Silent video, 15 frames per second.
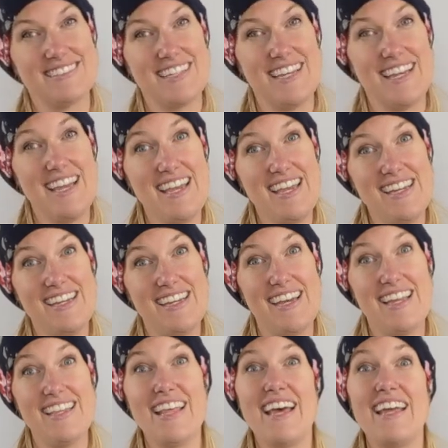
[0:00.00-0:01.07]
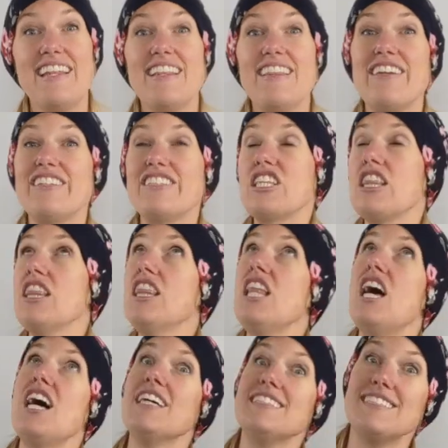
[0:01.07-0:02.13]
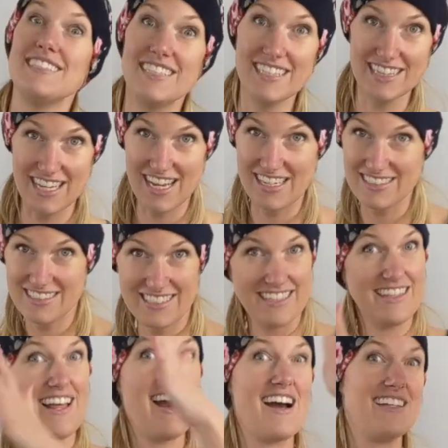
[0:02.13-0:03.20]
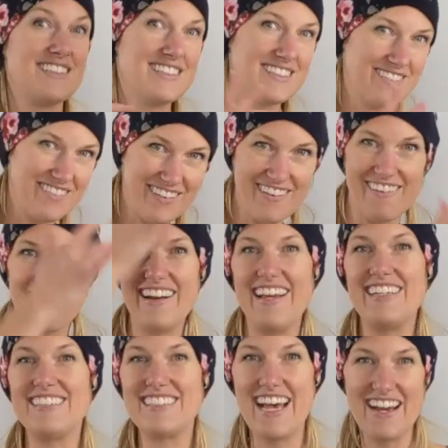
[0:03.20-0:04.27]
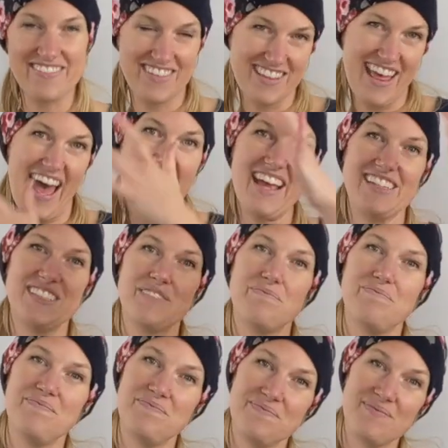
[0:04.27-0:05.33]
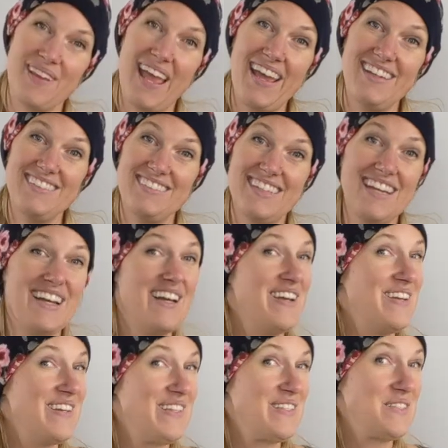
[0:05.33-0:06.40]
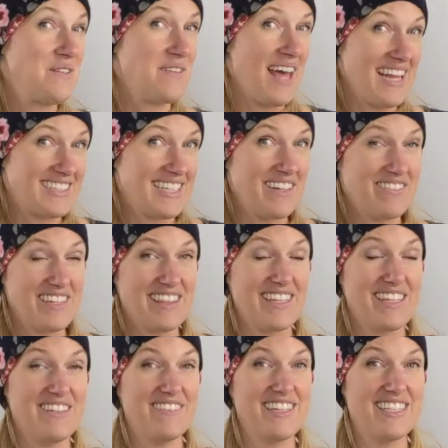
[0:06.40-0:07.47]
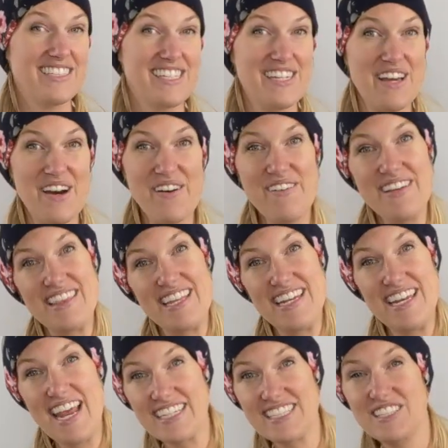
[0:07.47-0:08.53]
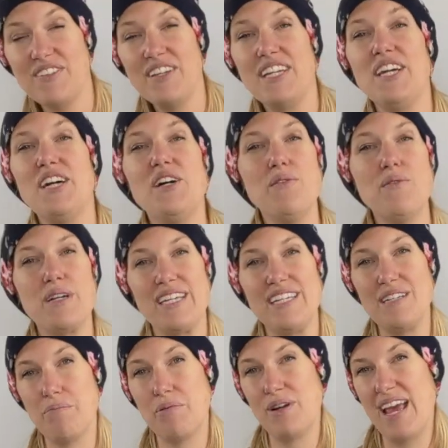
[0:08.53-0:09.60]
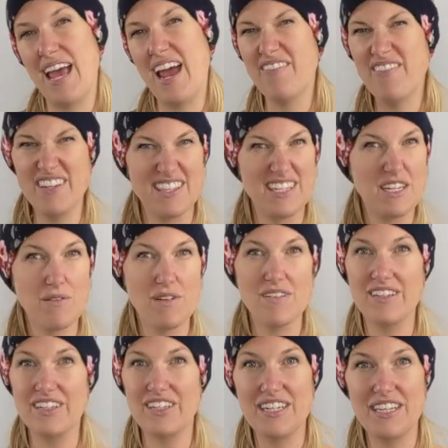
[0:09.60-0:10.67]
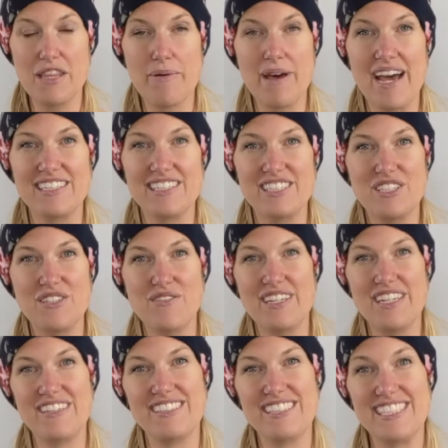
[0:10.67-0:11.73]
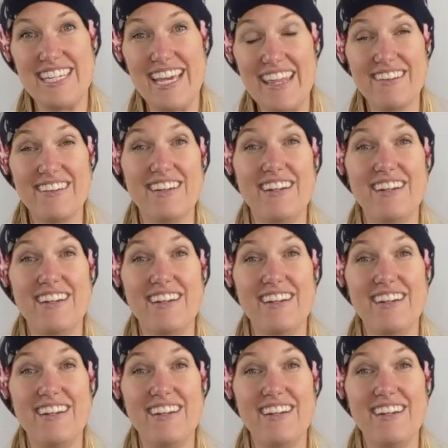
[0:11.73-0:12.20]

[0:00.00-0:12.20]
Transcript: Okay? And then there's lots and lots and lots of glorias after that. Okay? So that's everything you need to know. In the next video, we're gonna put everything we learned in the past two videos together